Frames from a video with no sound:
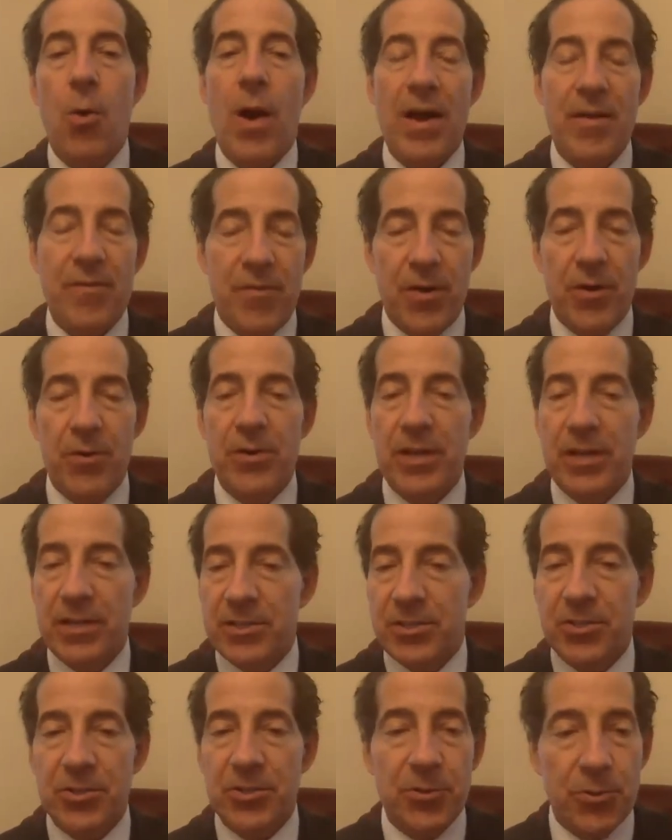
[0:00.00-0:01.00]
I
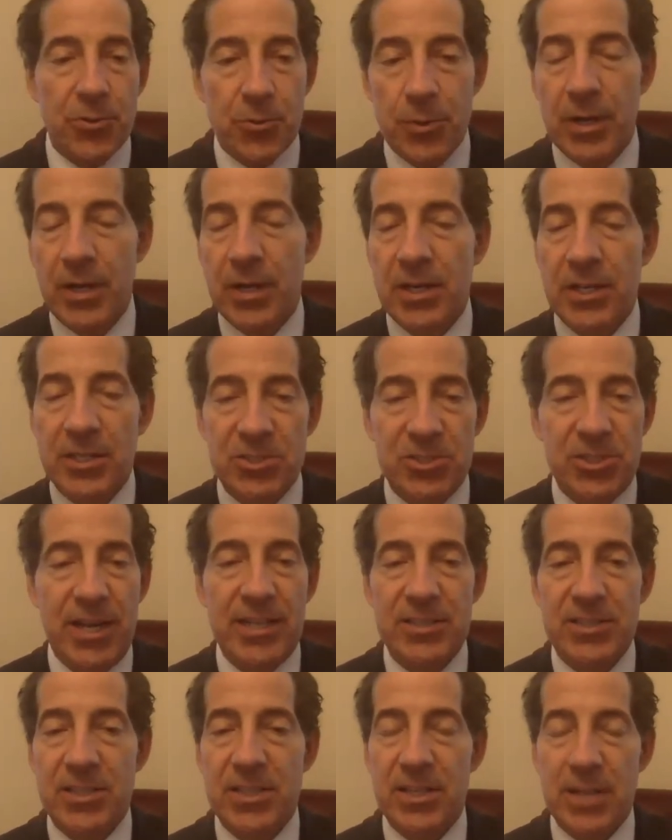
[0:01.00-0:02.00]
voted to
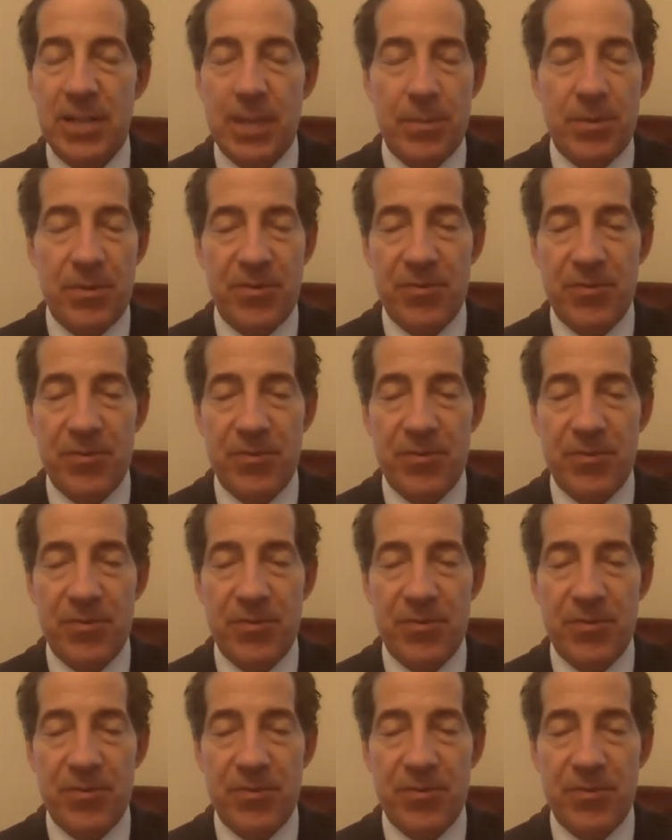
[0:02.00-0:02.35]
change the number